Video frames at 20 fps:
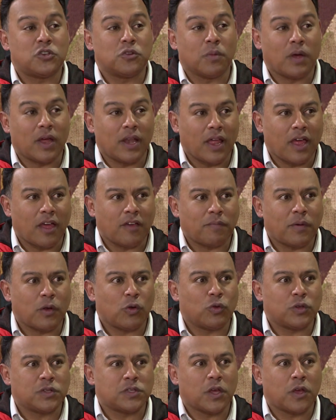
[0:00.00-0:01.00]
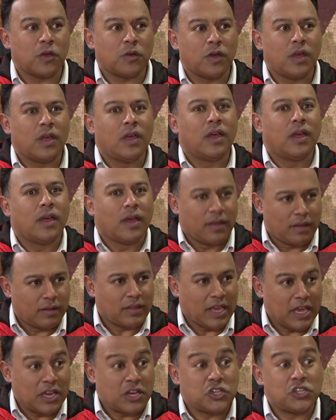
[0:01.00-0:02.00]
into my life, but also
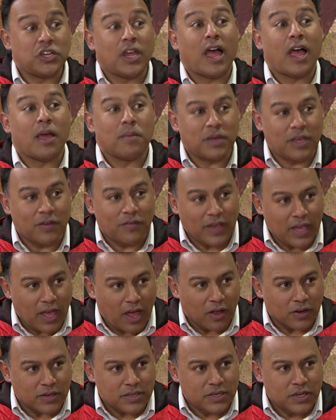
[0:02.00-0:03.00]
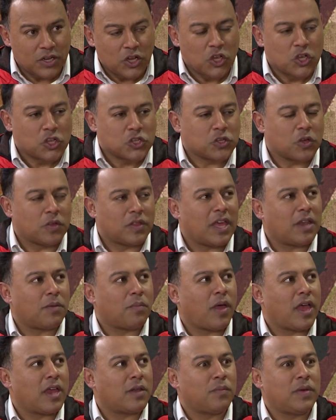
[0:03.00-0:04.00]
the energy I'm giving out. Yeah. So
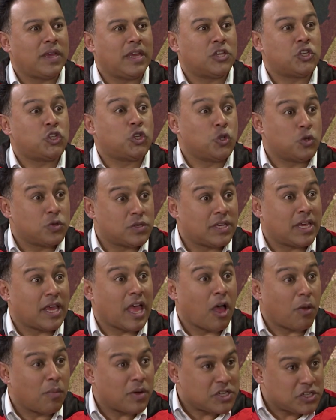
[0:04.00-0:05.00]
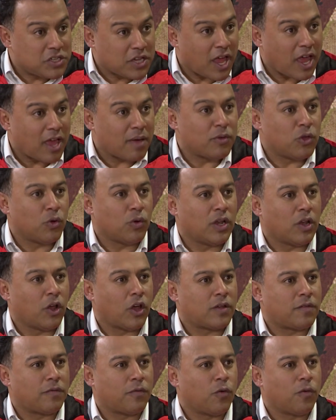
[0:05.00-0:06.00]
that might mean choosing how much time you
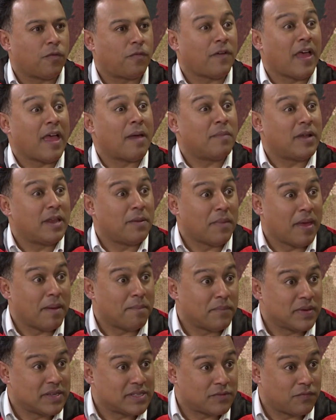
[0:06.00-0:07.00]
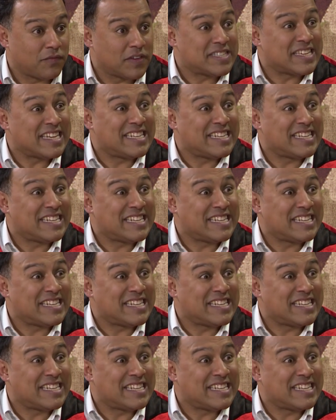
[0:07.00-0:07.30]
allot for family members